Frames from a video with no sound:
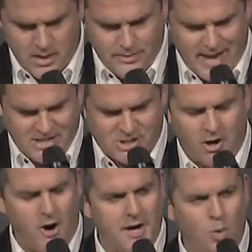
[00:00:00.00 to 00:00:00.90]
They
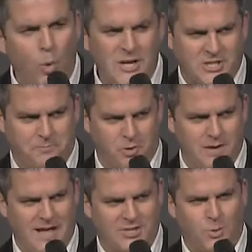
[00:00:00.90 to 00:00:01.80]
started
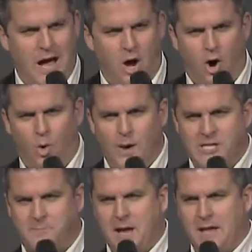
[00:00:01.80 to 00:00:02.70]
whispering. That's why I
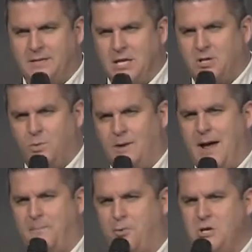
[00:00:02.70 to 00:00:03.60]
always pay attention when
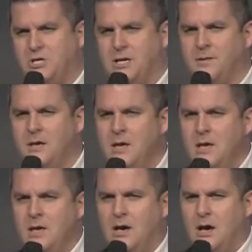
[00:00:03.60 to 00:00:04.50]
I'm preaching
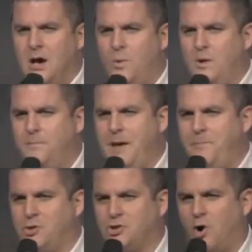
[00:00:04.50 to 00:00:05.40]
uh, when
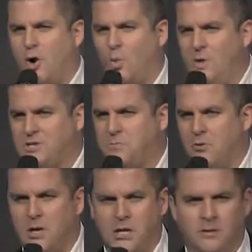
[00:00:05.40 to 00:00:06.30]
people start
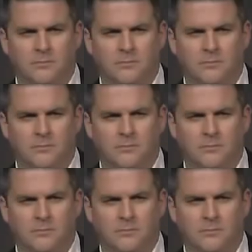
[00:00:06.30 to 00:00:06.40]
whispering.